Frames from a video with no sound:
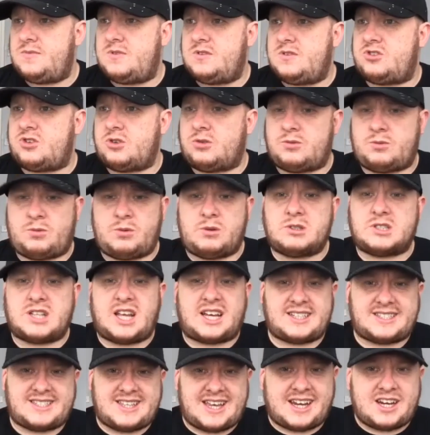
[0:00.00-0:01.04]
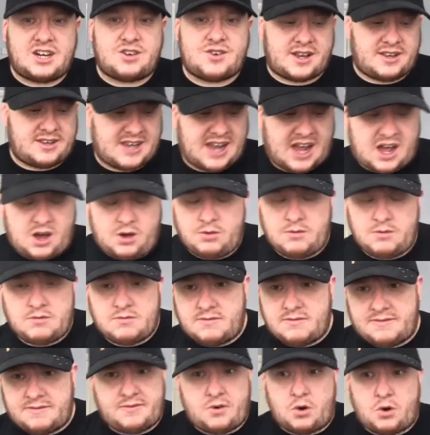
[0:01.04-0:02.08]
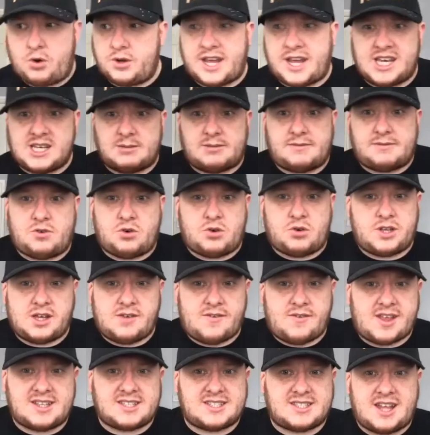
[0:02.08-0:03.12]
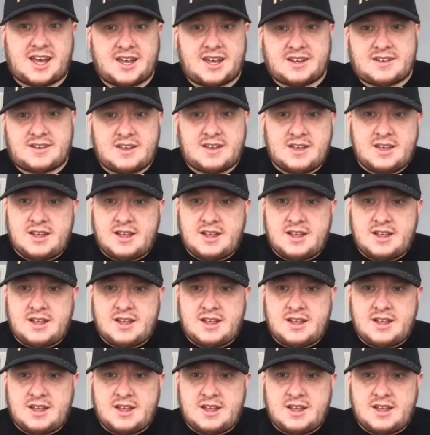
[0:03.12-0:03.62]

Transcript: so we was like ten grand down four days before the event started.